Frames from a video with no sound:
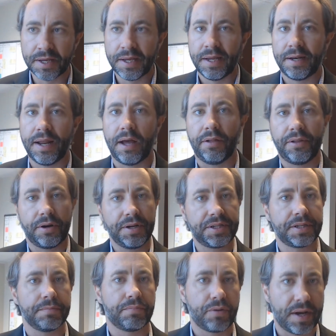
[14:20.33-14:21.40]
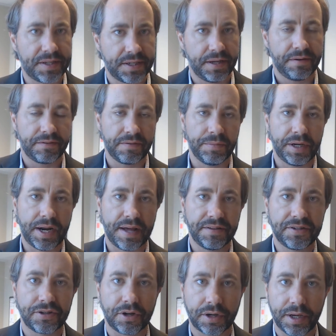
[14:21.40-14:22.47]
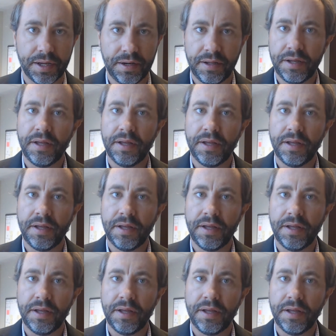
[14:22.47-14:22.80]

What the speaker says: Now, there is some precedent from the 9th Circuit.